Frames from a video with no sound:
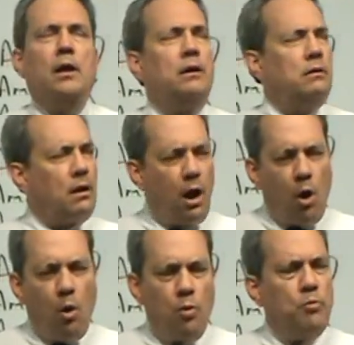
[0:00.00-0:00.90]

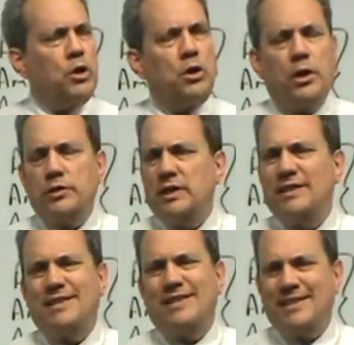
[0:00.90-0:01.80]
No, because
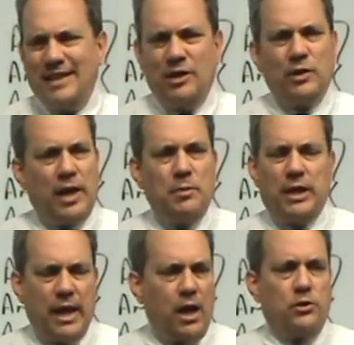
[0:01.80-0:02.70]
it's a single name
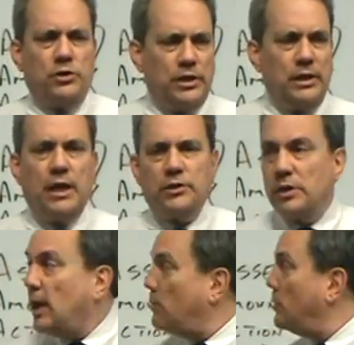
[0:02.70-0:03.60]
account. She doesn't
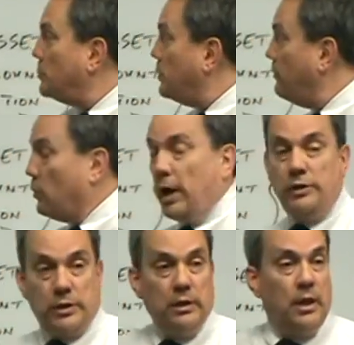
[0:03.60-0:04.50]
have, we've erased
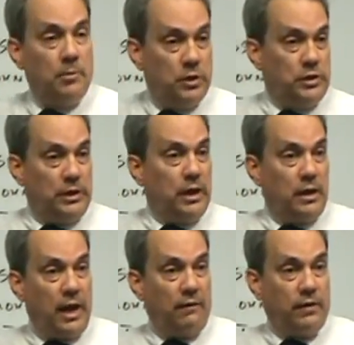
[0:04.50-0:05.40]
it, but she doesn't
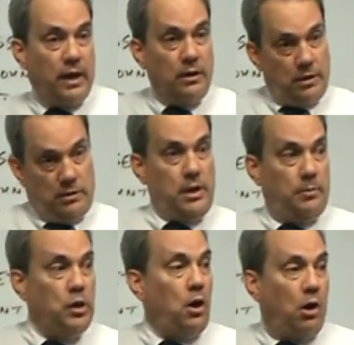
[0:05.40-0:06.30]
have that
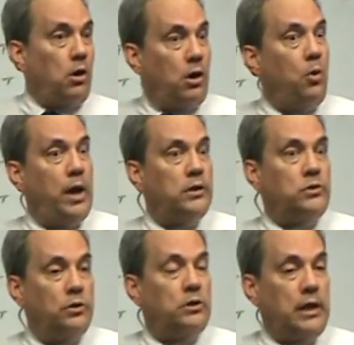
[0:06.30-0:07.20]
WROS
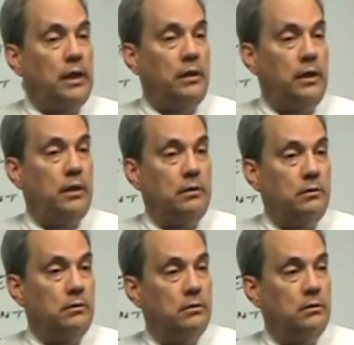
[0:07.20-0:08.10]
on the tail end.
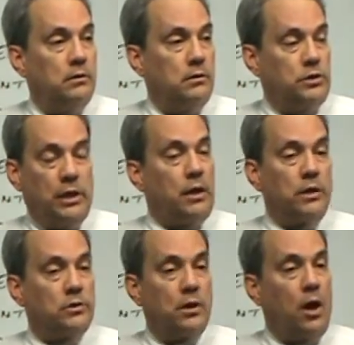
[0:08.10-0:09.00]
She
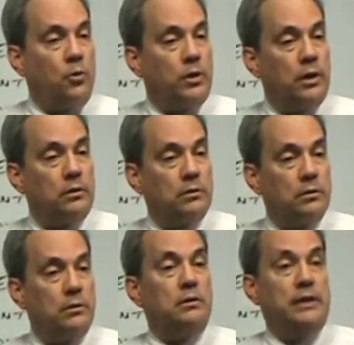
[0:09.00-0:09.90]
doesn't own it
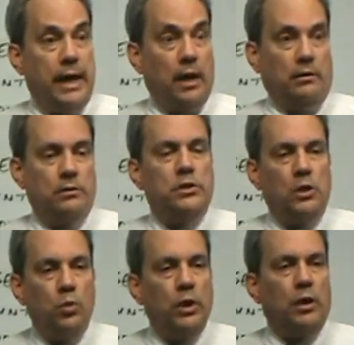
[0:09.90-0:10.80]
yet. She
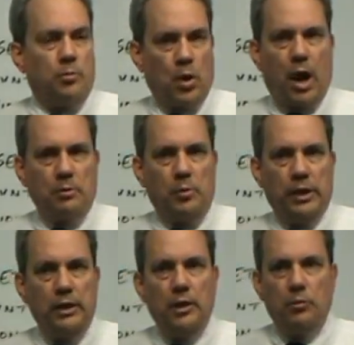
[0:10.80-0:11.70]
will
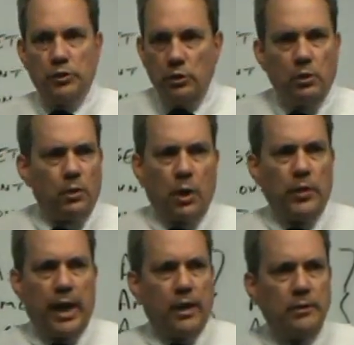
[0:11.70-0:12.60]
probably, but you don't know
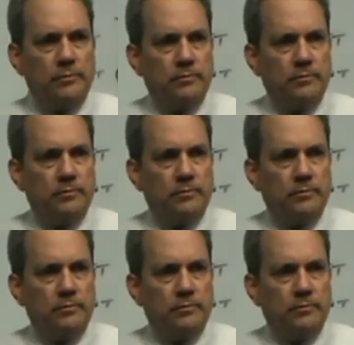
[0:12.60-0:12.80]
that.